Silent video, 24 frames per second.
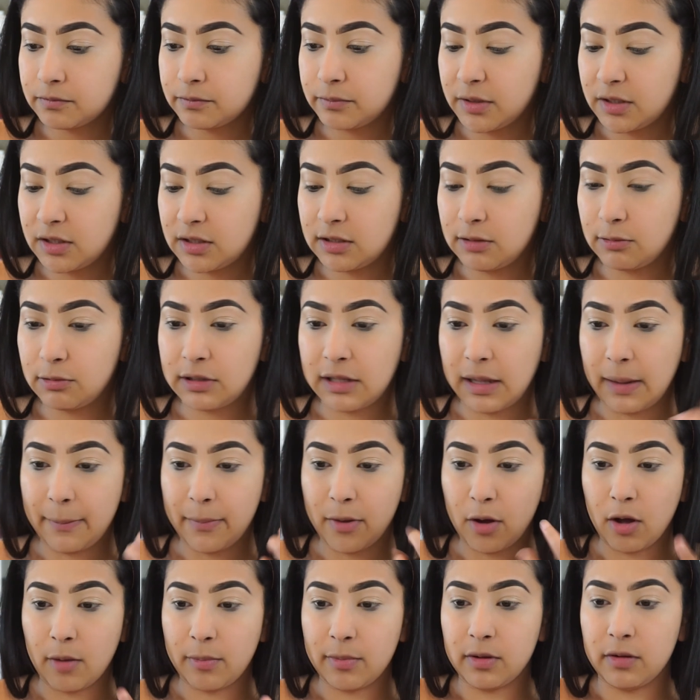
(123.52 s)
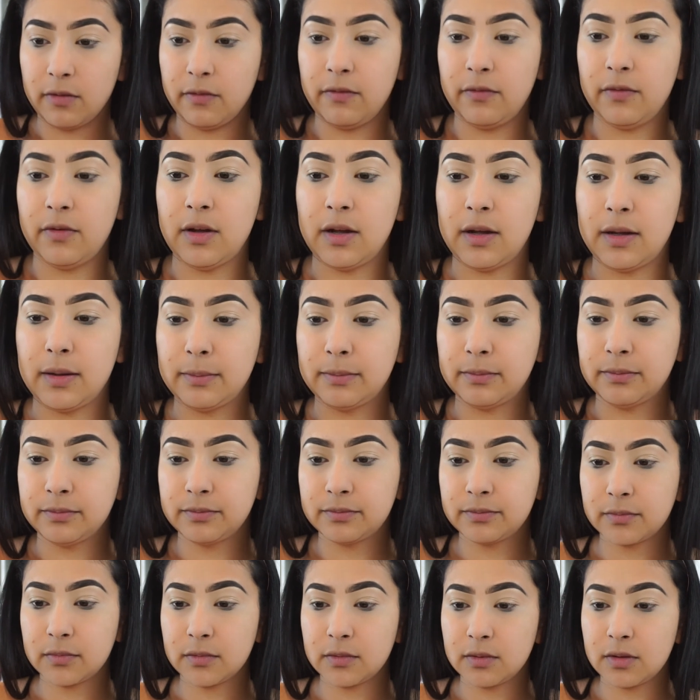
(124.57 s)
But still with that pop of
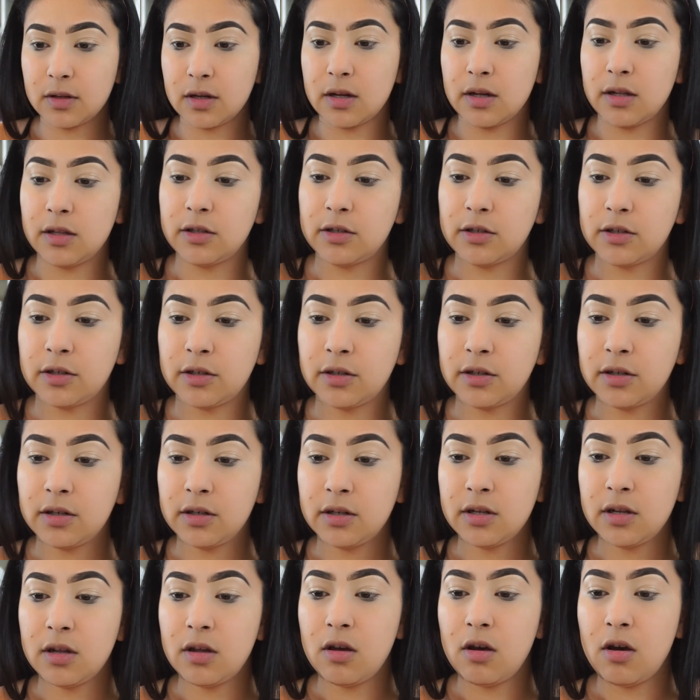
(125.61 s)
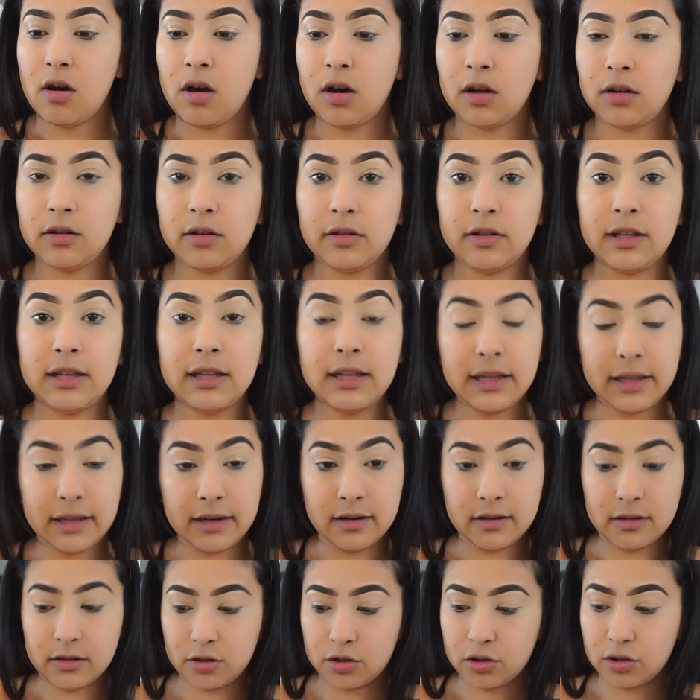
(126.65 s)
color on the
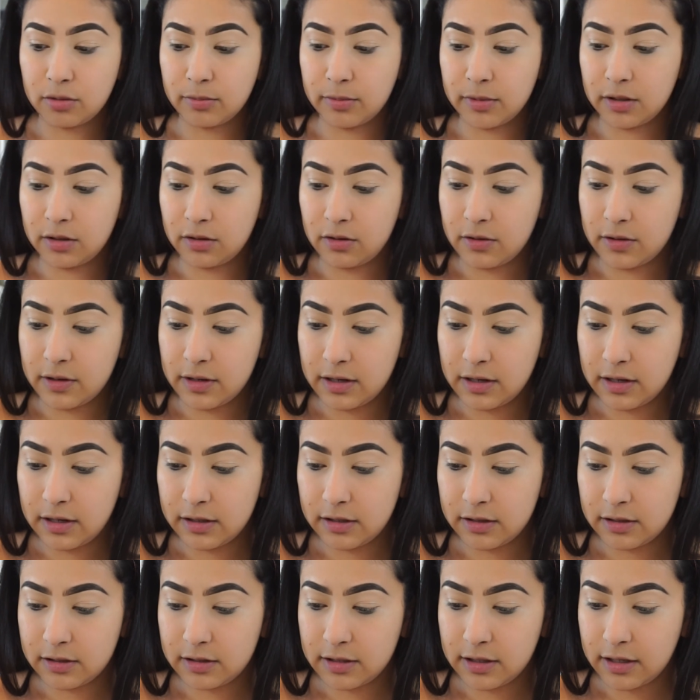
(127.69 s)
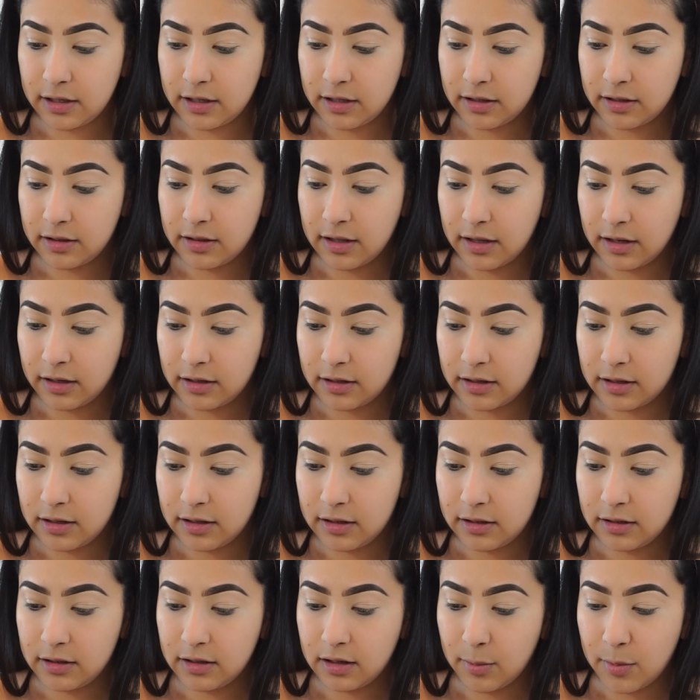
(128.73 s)
lid. So I'm going to go ahead and take that
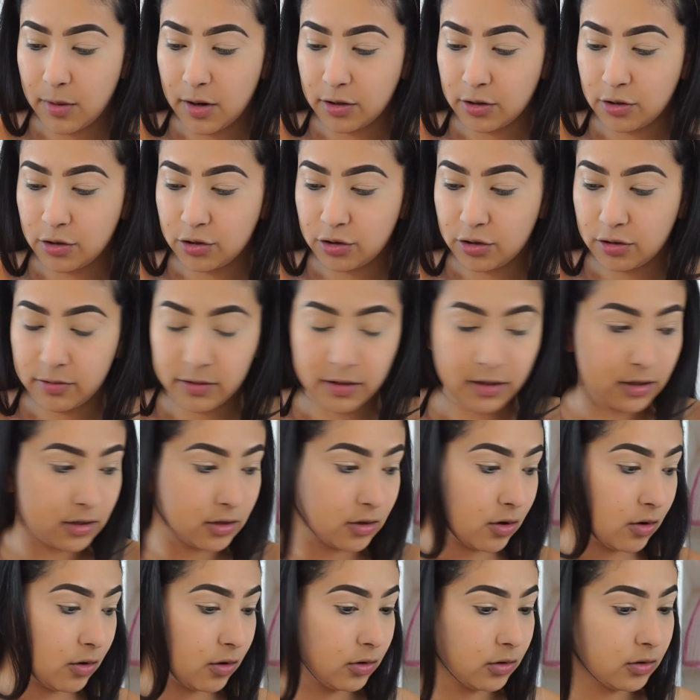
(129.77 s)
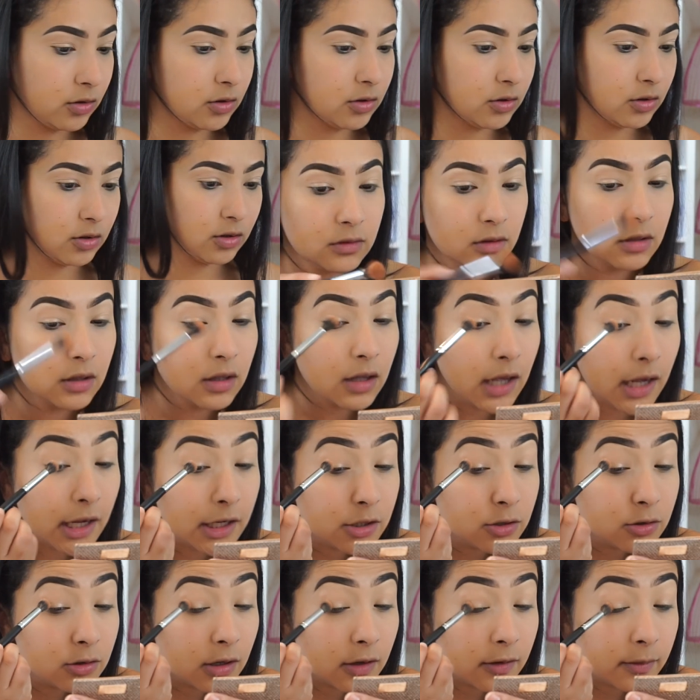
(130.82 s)
color. I'm not too sure what it's called. I
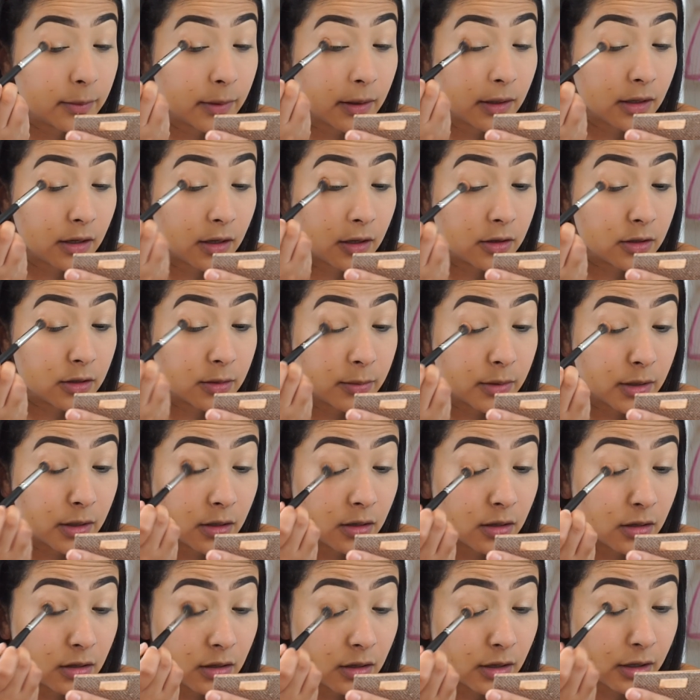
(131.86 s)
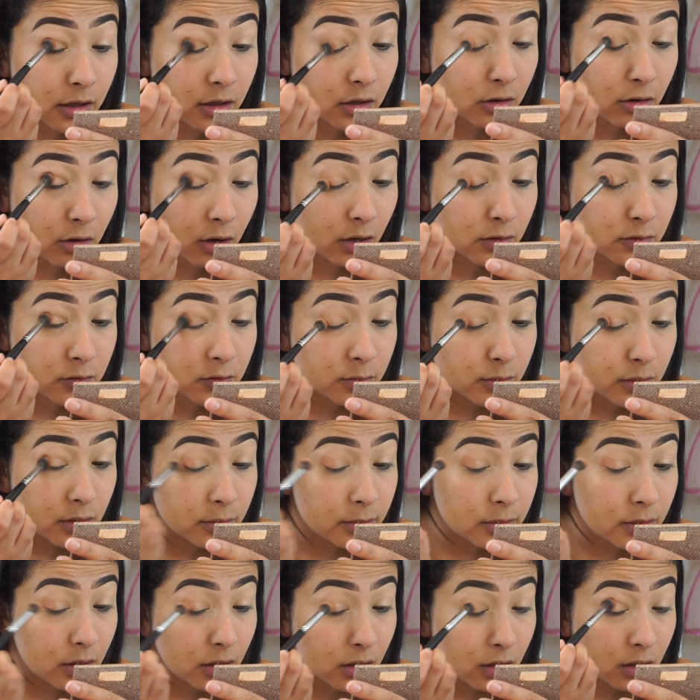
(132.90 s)
do have my other mirror like across from me,
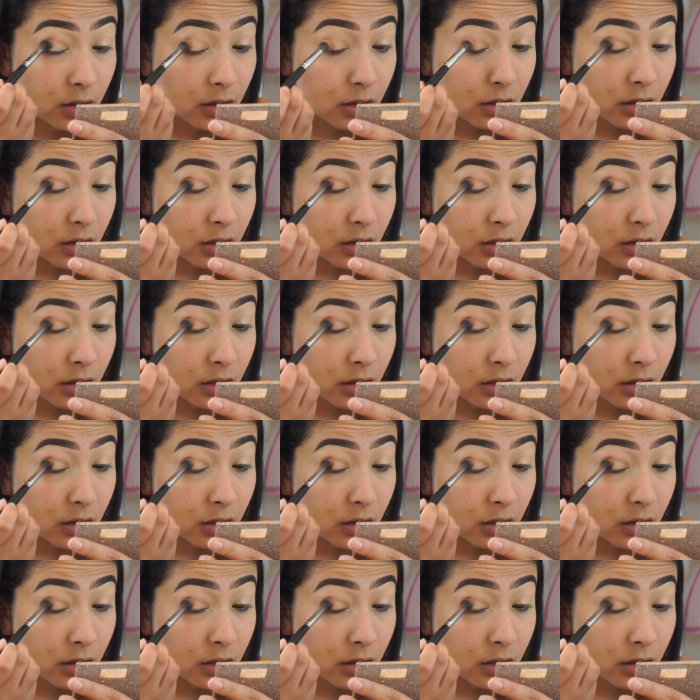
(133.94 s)
but